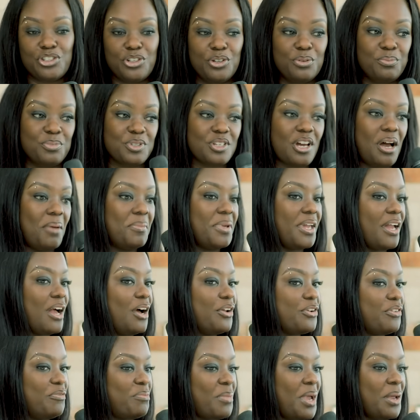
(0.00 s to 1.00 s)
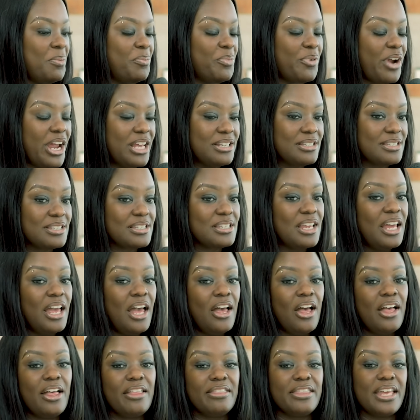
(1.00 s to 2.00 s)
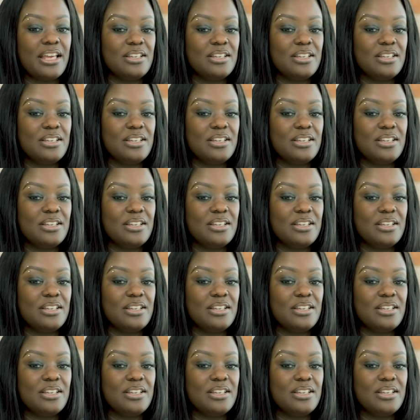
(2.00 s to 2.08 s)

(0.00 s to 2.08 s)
tubes coming out of my breast. Yeah.